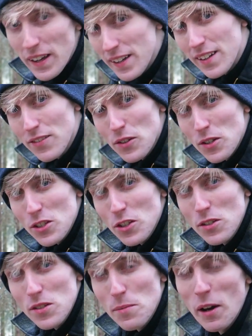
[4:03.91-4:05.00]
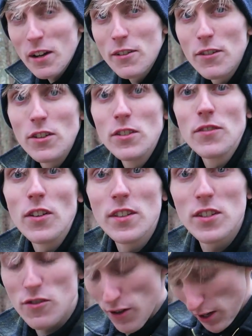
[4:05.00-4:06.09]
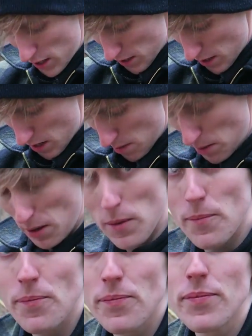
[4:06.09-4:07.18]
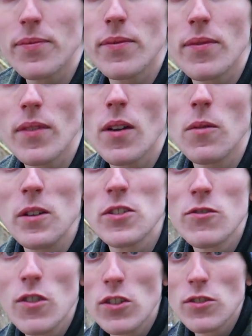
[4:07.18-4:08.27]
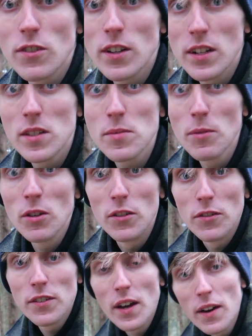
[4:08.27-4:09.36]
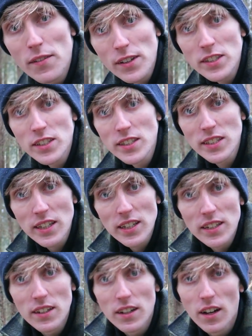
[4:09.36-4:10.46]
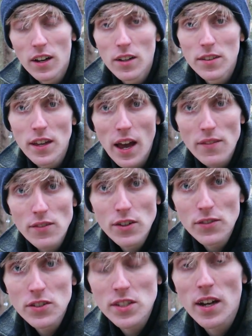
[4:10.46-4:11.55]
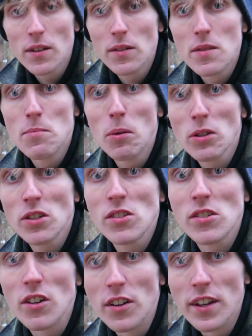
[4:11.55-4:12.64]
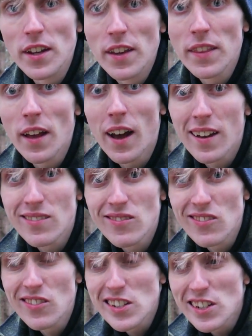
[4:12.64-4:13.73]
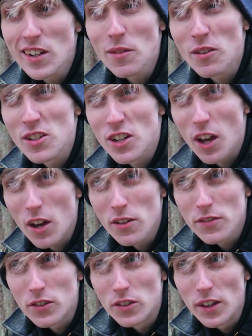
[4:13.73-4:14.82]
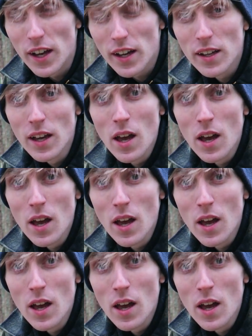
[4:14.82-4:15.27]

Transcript: Then if you excuse the microphone, you've got this great zip which runs really smooth. Now I've actually seen they have another style with the buttons on it, and I originally wanted to go for that,